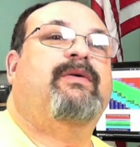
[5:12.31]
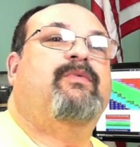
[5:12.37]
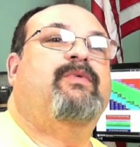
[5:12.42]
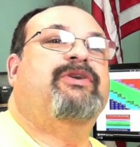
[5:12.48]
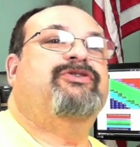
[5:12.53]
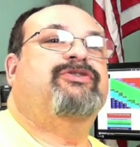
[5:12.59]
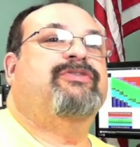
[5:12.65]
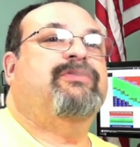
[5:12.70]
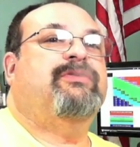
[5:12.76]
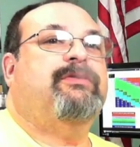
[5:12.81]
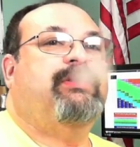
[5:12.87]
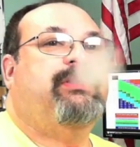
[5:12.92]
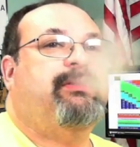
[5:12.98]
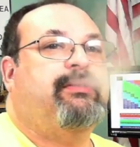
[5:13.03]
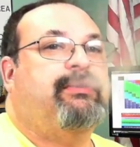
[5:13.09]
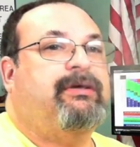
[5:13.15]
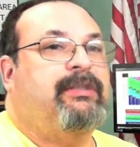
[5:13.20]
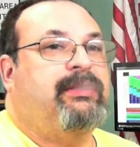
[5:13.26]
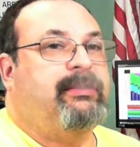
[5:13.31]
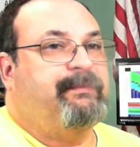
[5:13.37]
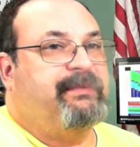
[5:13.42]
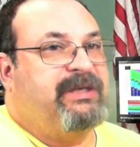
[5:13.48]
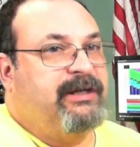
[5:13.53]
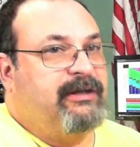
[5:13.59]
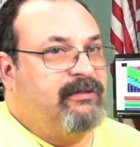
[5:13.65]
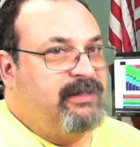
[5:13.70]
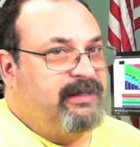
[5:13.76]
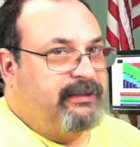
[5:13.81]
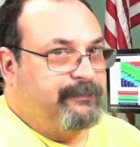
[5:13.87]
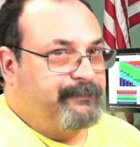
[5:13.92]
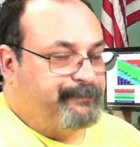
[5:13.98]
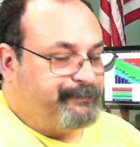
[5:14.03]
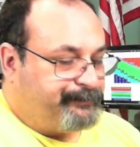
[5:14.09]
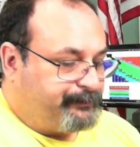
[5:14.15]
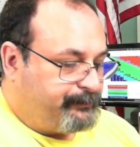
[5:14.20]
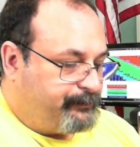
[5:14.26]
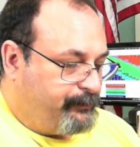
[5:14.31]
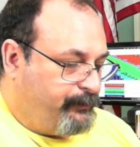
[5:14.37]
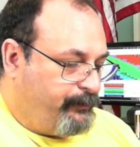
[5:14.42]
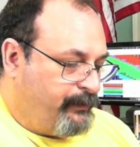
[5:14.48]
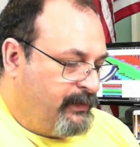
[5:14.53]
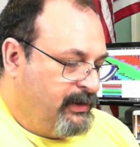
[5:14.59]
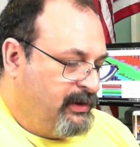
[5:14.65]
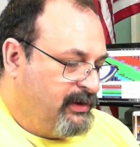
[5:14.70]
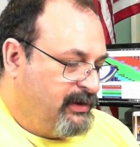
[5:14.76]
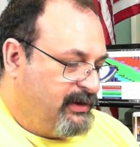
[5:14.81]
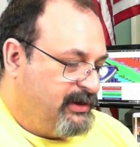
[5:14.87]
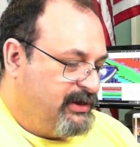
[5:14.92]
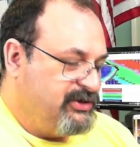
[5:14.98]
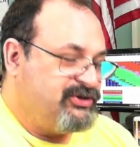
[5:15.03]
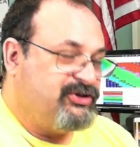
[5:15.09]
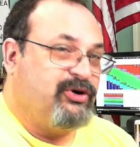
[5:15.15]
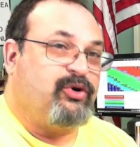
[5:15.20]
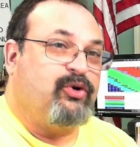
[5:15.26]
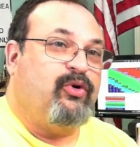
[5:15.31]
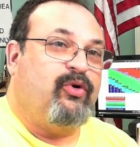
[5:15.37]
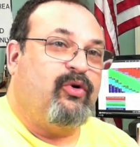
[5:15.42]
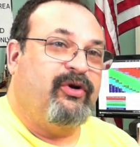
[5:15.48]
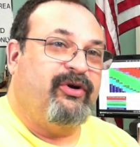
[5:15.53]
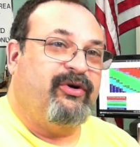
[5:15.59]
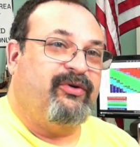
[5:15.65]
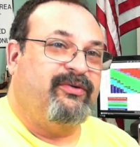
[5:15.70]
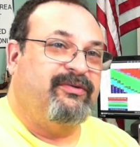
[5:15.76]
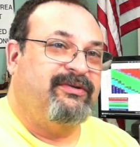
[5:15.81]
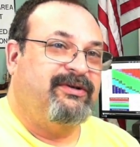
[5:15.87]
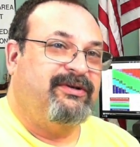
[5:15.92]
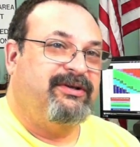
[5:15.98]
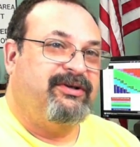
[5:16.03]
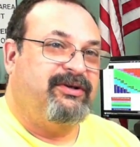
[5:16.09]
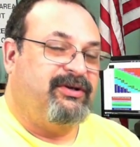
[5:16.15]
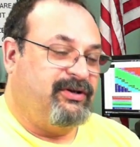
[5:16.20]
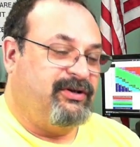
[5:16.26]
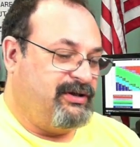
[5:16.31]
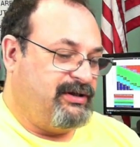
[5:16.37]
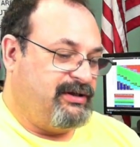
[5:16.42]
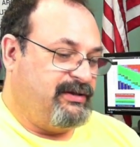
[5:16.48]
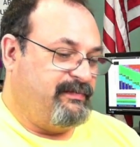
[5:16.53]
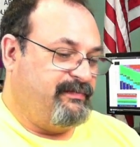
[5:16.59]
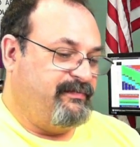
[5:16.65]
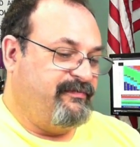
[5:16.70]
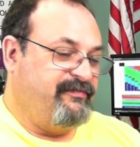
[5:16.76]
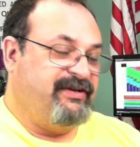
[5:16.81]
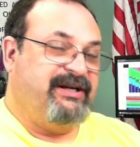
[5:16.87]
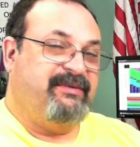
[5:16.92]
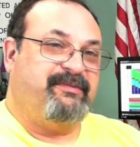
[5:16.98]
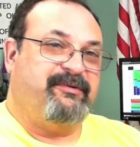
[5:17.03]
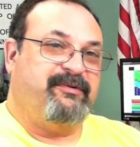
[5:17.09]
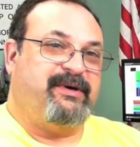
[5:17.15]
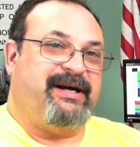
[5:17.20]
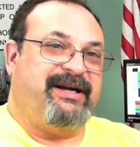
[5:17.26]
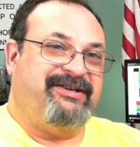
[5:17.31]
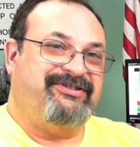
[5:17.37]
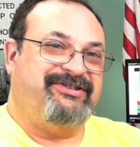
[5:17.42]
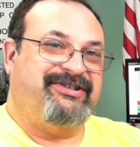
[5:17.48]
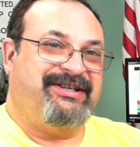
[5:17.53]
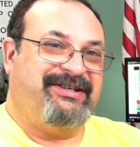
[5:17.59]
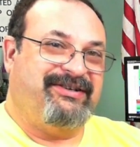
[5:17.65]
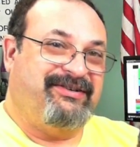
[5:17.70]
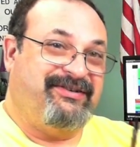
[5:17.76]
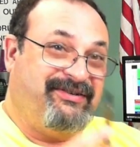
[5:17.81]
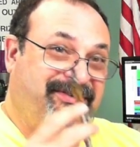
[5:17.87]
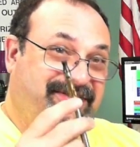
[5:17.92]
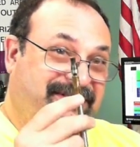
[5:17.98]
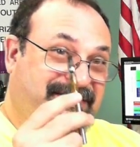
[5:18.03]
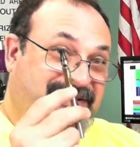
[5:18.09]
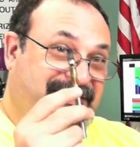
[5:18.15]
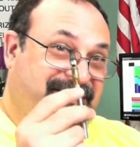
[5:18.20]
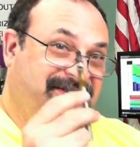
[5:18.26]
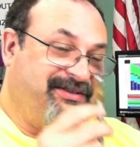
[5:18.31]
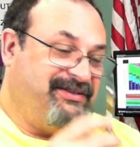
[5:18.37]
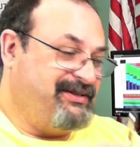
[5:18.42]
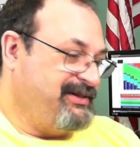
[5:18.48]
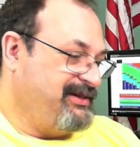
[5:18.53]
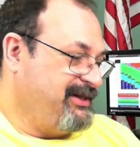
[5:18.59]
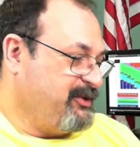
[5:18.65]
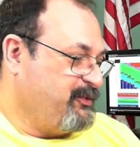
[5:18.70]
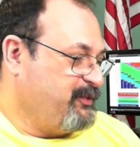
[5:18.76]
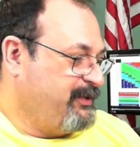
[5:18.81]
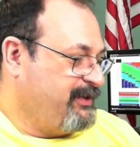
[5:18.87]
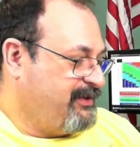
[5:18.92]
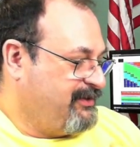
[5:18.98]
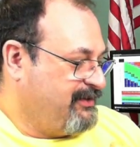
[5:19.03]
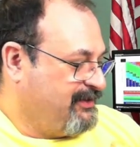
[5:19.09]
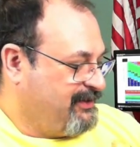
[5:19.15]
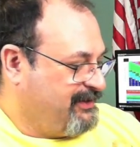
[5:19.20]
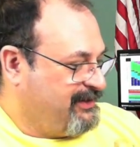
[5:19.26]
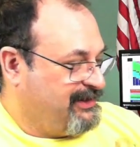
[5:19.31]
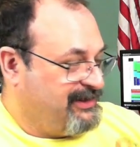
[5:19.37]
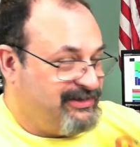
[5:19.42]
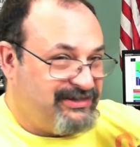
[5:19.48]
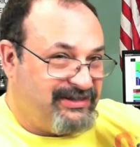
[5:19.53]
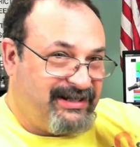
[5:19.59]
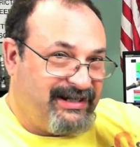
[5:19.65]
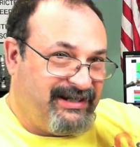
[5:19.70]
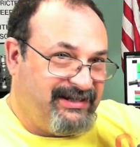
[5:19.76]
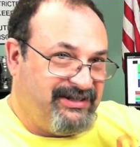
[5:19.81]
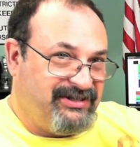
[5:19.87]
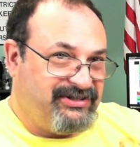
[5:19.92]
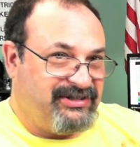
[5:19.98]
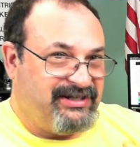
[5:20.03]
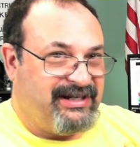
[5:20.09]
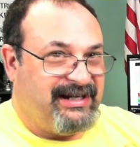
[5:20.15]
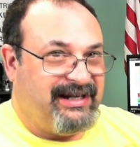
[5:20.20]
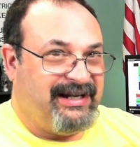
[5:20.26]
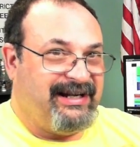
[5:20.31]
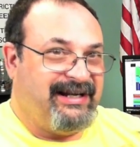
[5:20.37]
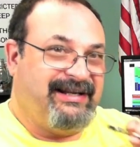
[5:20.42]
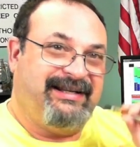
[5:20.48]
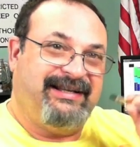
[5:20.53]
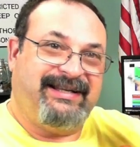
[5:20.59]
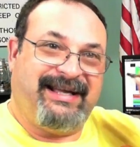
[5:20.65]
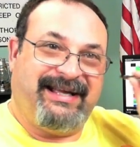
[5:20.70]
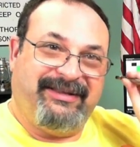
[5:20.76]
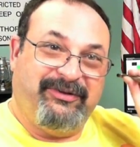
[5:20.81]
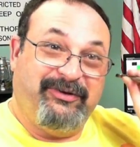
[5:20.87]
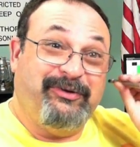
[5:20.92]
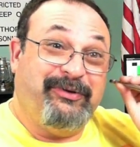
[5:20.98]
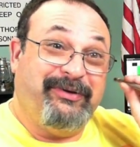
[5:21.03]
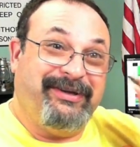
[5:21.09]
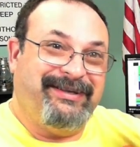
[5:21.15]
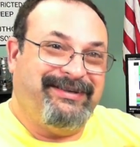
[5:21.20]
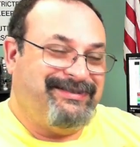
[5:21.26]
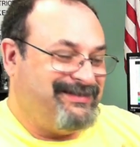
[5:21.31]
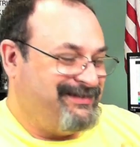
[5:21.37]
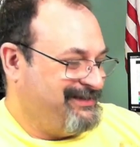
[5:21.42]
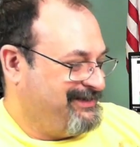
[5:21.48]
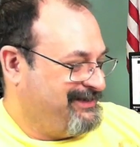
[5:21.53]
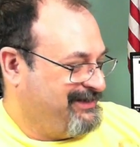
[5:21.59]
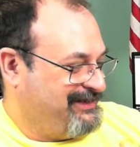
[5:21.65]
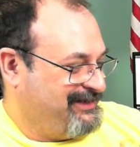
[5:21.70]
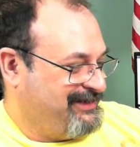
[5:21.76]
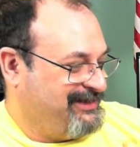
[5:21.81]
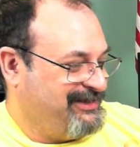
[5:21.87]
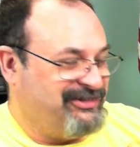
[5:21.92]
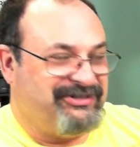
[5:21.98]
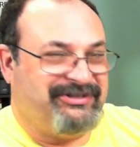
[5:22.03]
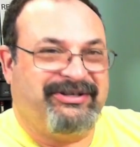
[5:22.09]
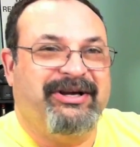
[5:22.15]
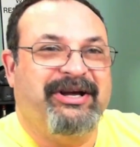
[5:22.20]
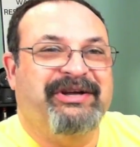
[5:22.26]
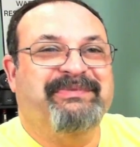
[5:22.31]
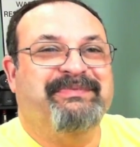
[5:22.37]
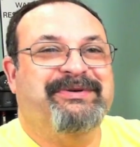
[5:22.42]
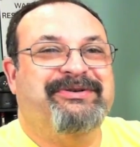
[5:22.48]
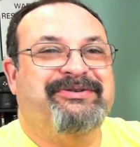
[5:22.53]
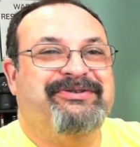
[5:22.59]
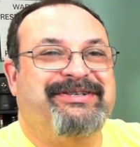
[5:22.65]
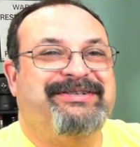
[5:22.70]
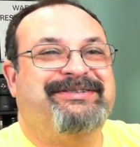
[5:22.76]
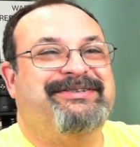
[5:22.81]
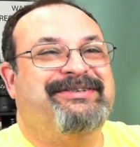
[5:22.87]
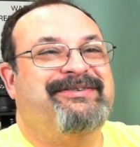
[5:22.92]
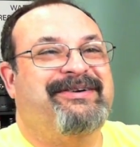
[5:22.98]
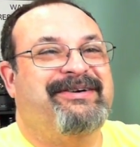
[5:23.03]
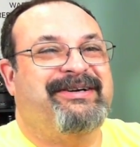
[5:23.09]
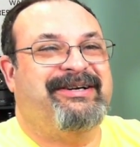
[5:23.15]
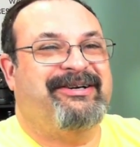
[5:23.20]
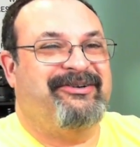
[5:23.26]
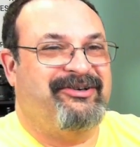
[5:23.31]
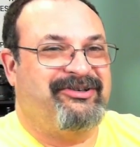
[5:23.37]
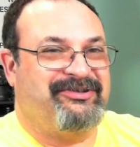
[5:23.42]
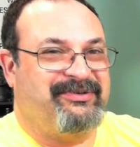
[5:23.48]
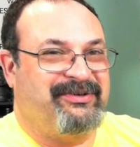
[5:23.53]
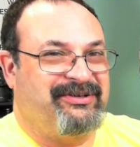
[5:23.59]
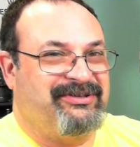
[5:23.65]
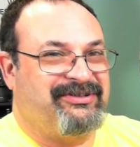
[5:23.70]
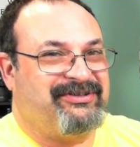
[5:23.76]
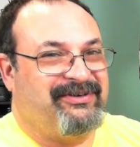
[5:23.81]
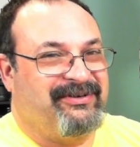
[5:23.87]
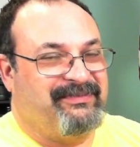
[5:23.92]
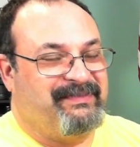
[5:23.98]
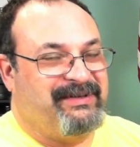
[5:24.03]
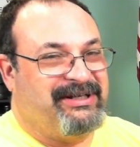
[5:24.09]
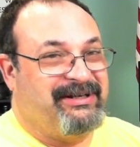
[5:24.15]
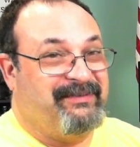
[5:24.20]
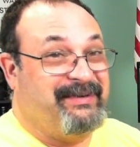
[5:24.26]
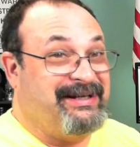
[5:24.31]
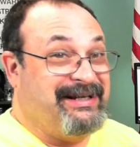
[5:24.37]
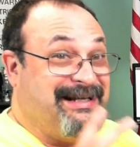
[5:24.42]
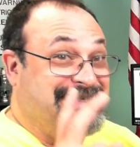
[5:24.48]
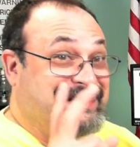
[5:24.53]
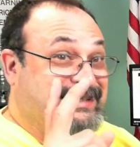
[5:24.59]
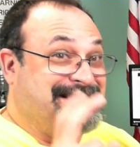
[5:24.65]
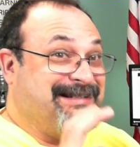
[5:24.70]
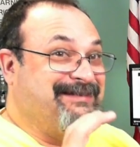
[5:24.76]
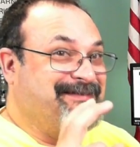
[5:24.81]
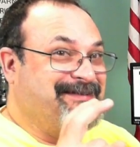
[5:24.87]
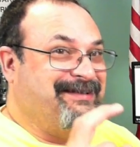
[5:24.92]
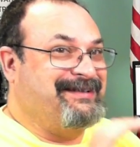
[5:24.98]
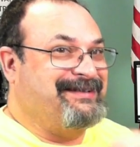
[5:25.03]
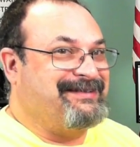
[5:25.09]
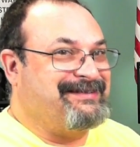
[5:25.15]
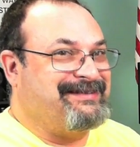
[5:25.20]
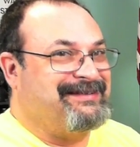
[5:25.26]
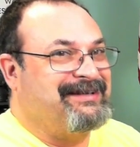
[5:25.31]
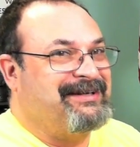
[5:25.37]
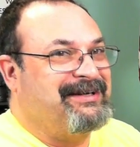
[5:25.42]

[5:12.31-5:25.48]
What you're hearing is the coil vaporizing the liquid inside this tank, and that noise, it's music to your ears when you start becoming a serious